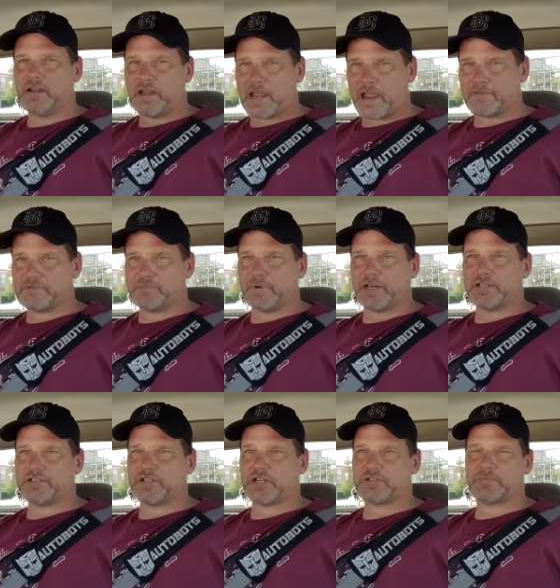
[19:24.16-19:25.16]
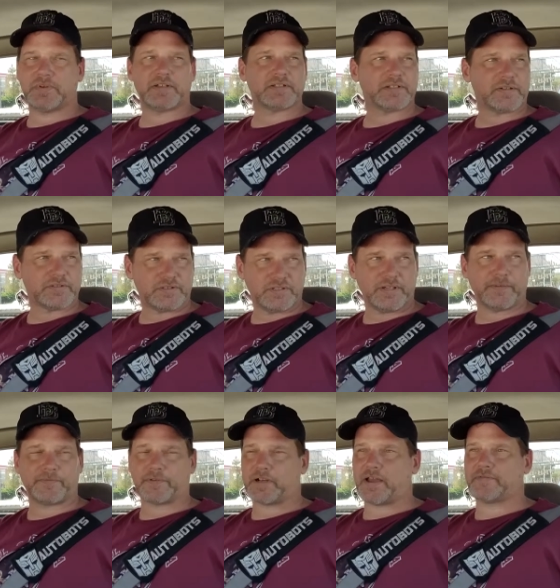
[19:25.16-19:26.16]
Everybody judged me because I was
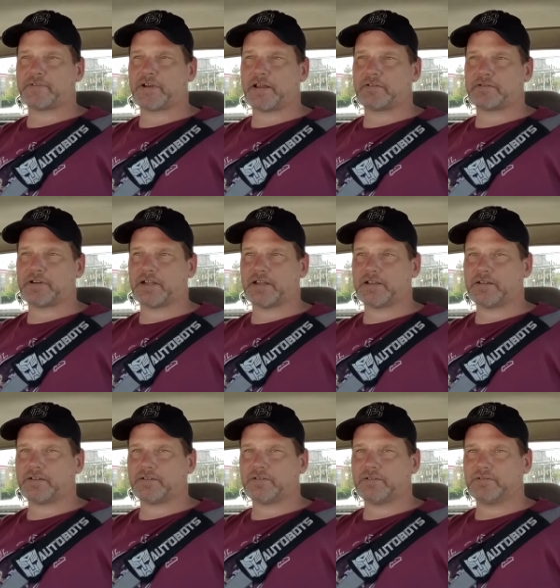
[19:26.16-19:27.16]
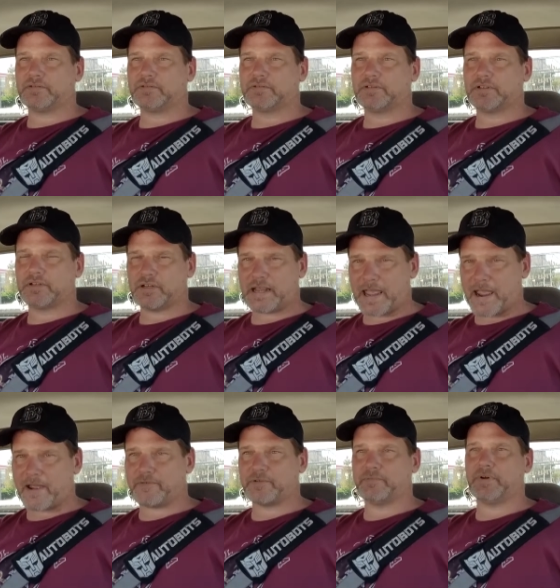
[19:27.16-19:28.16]
different after that wreck.
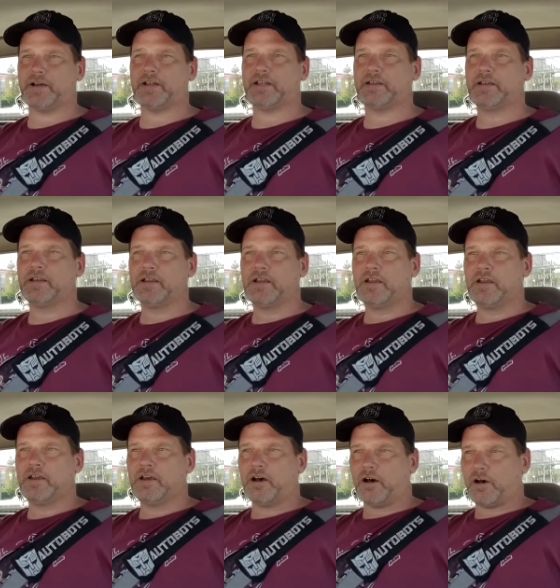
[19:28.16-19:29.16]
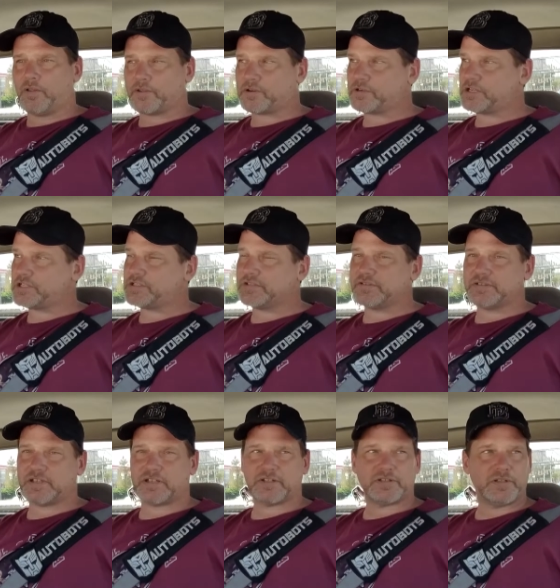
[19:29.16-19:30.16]
Everybody. All the Christians
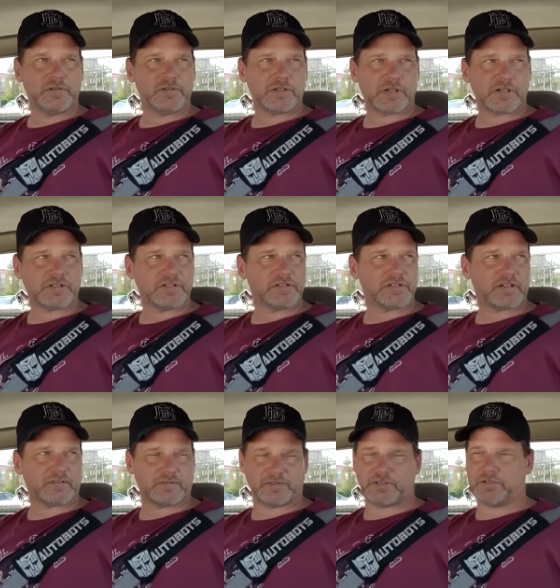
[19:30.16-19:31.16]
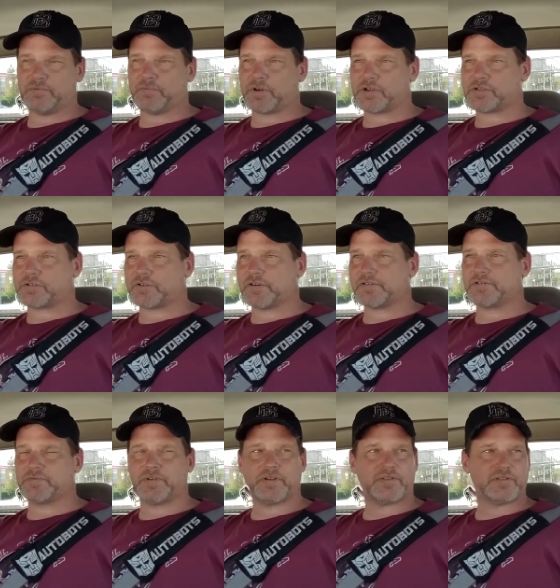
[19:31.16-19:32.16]
at the two churches I was doing martial arts
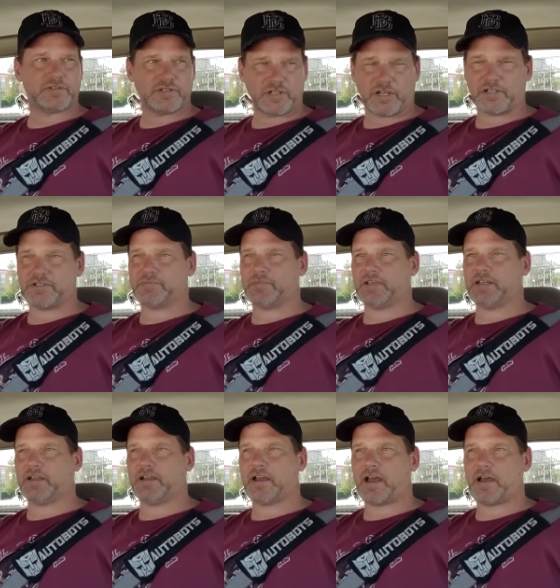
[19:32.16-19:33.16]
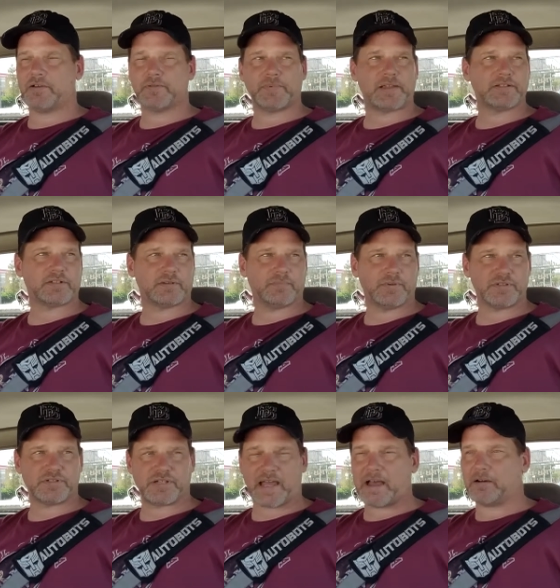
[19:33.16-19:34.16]
with judged me. I was basically
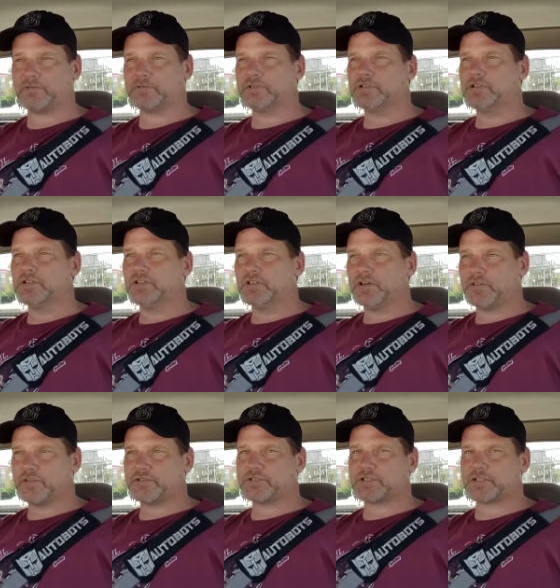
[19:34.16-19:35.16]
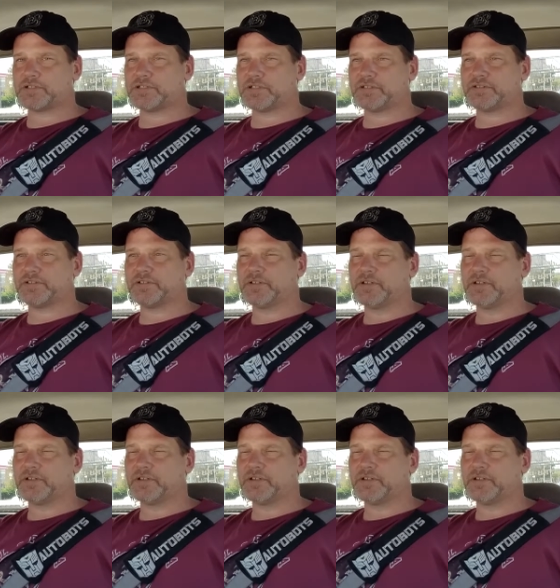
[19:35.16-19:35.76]
pushed out of those churches